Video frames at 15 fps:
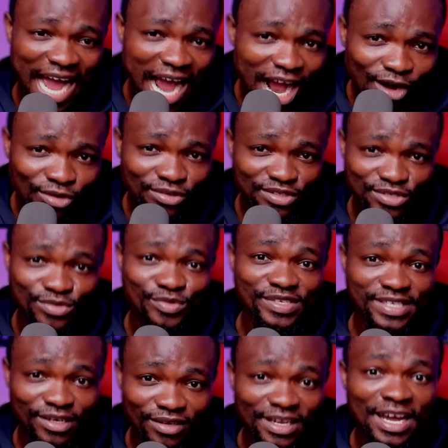how to
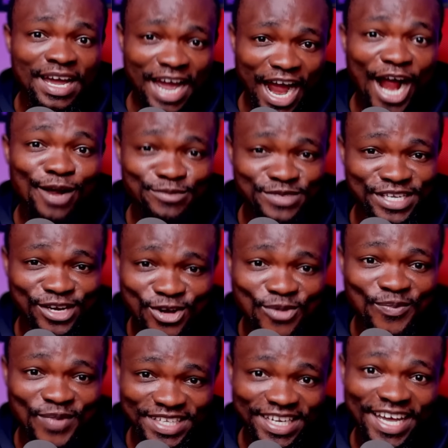sell Hamster
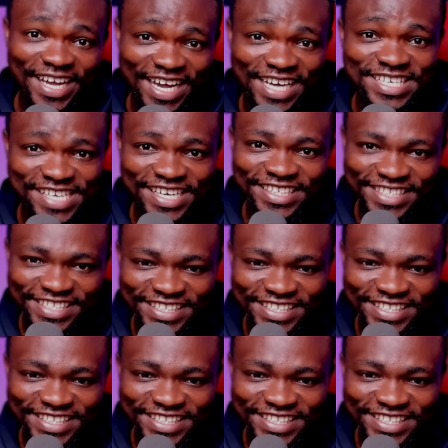Kombat, like I said.